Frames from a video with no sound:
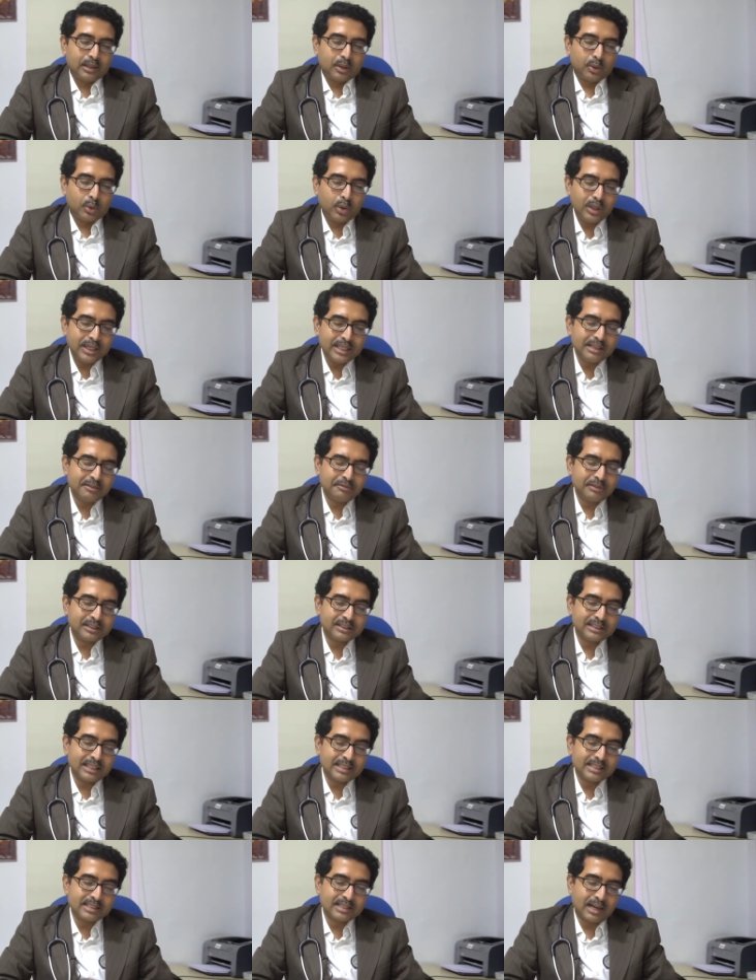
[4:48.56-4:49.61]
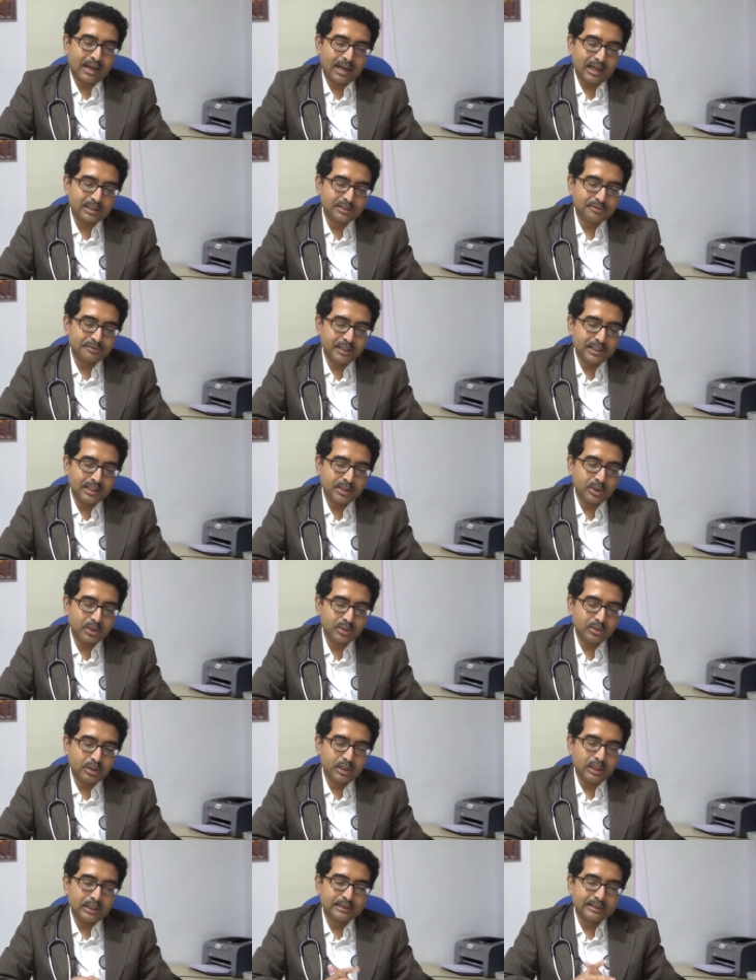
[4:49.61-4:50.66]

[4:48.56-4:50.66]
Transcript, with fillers: Whenever there is heart failure,